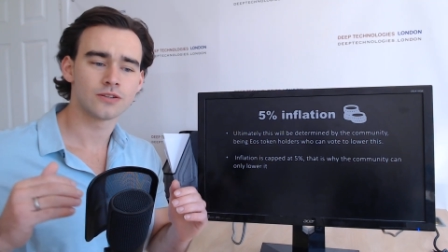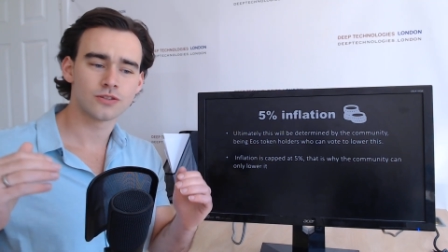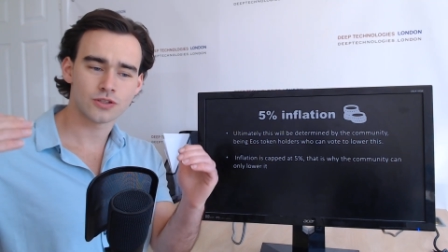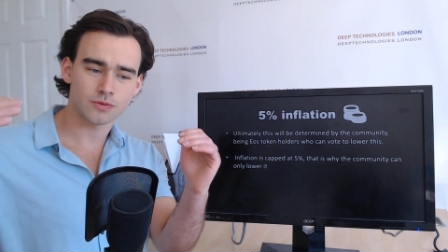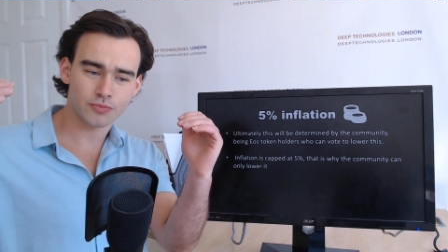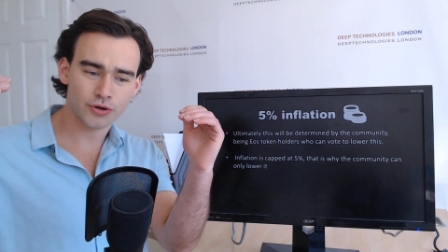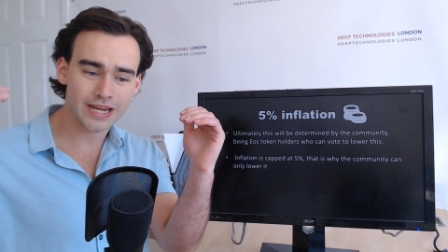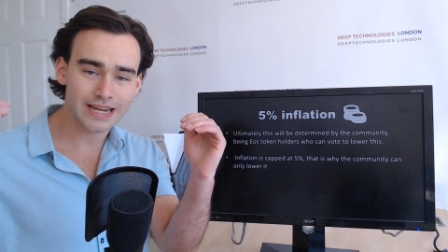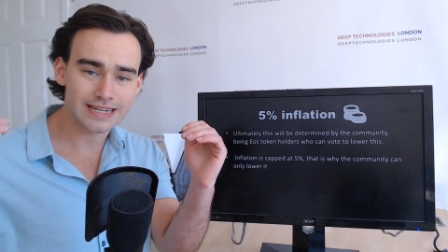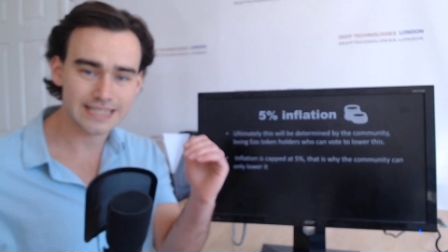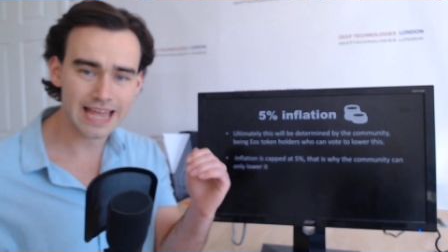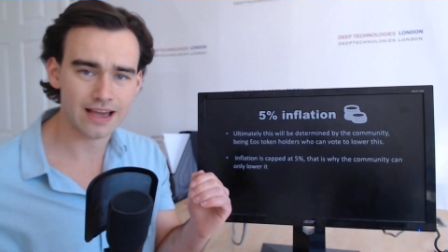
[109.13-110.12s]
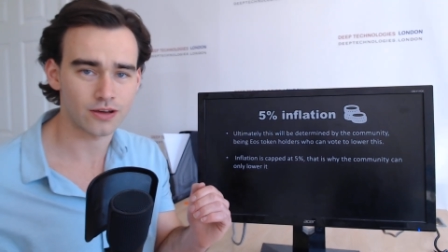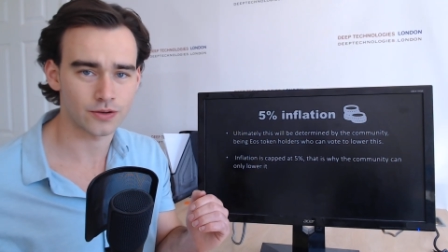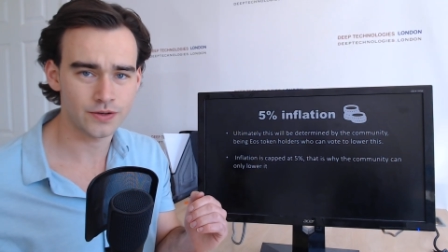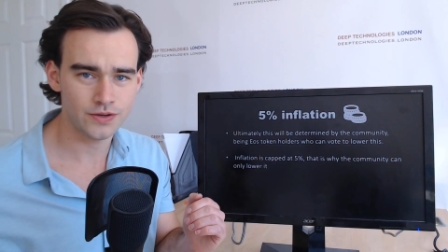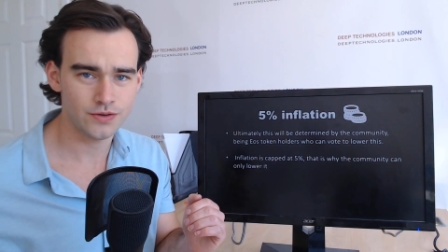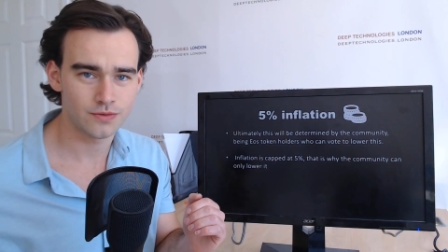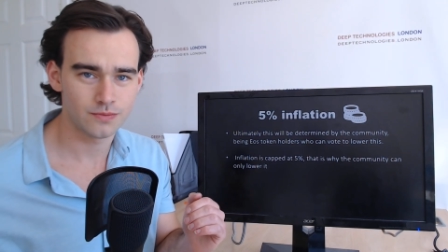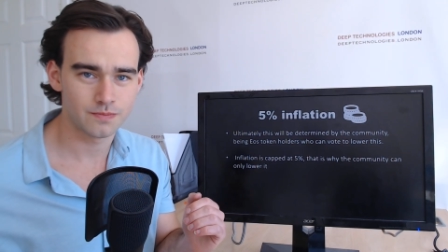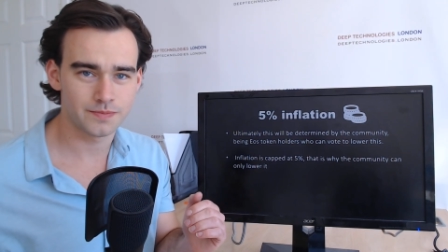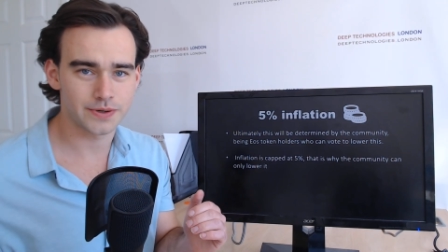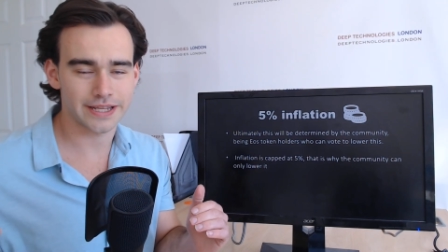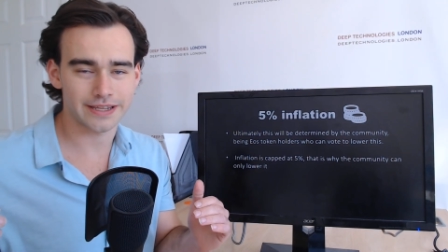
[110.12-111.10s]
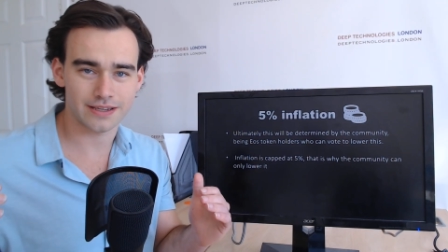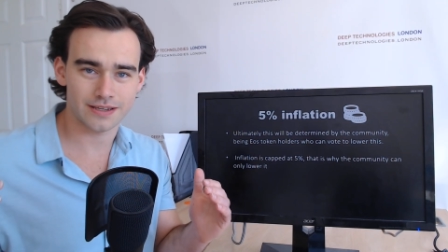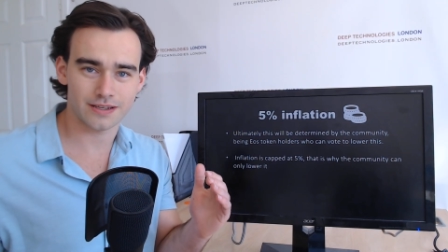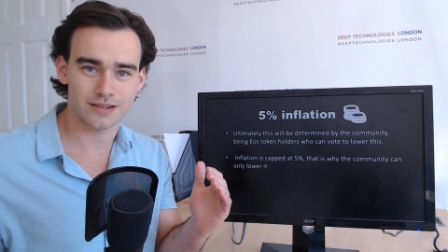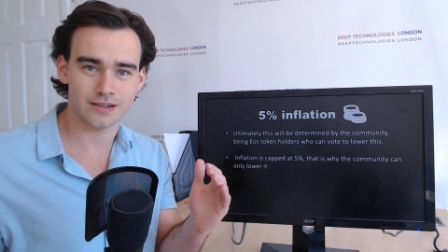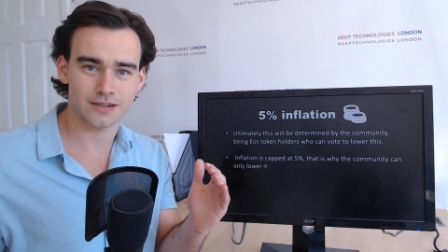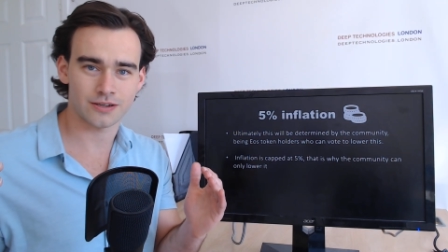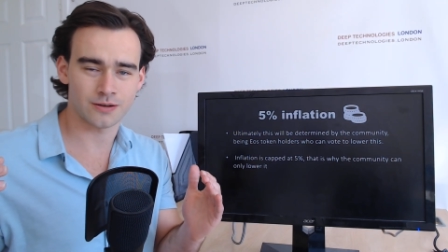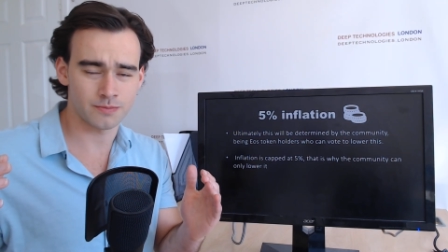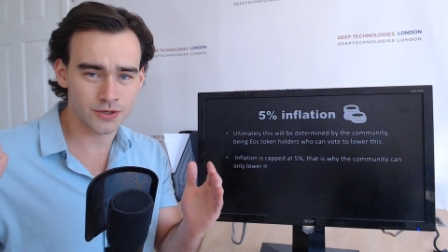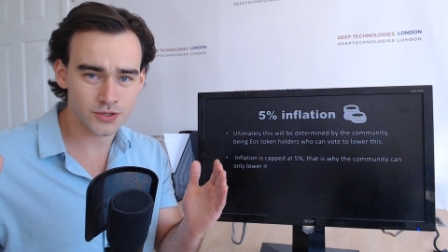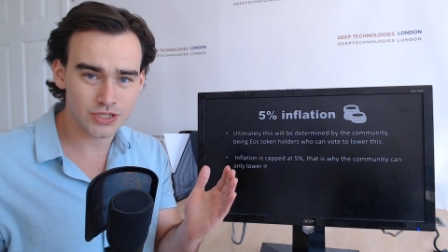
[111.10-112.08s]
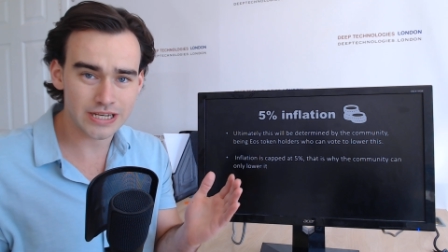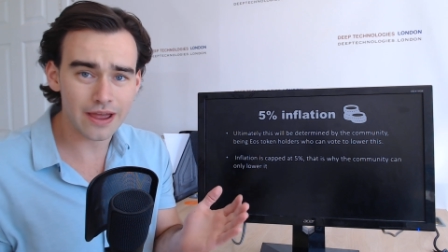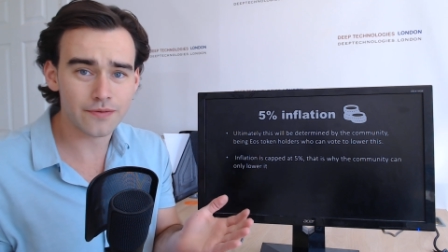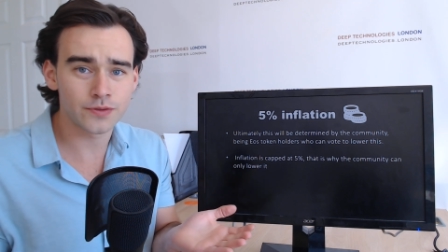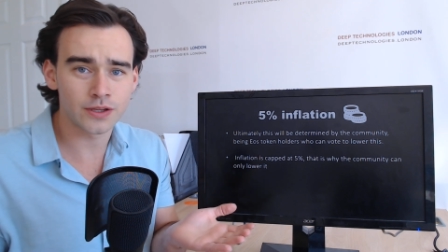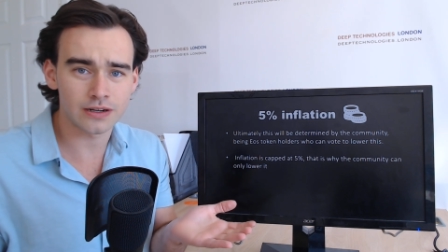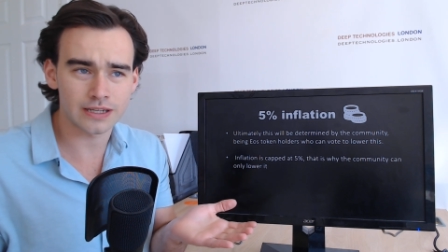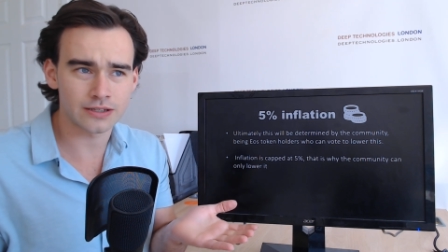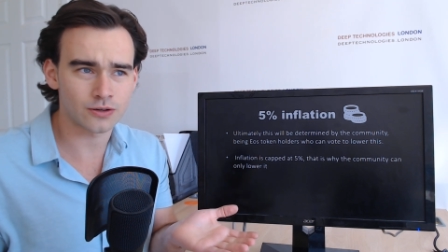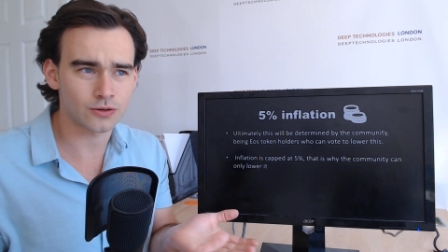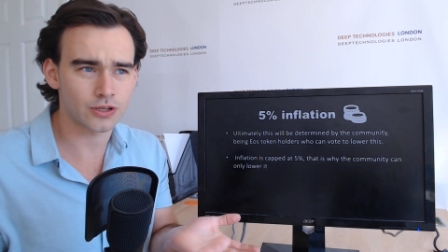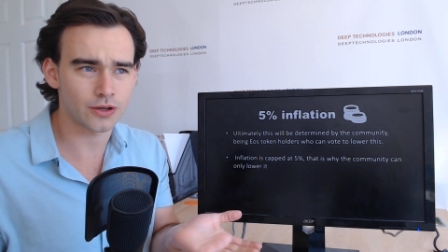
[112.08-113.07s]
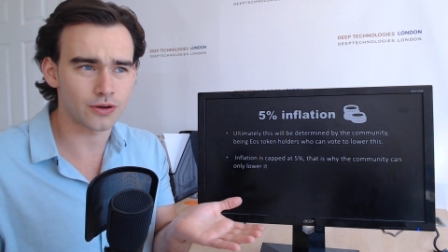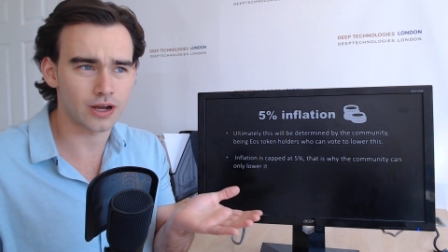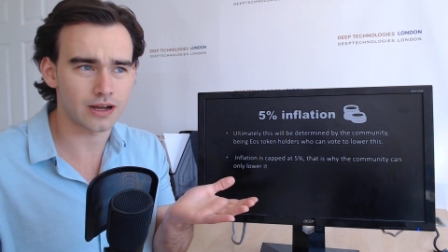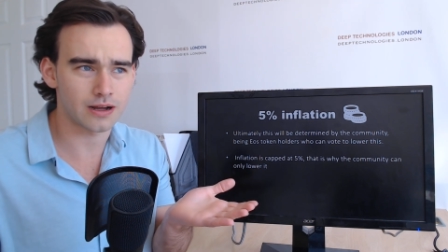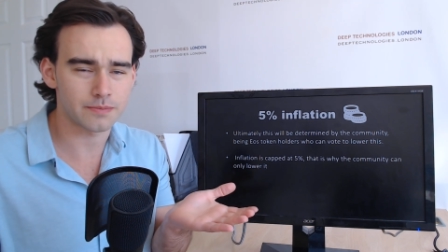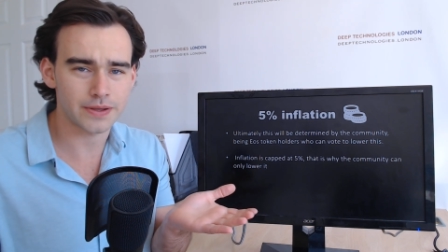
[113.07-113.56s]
to bring it down, but it can most definitely not go up.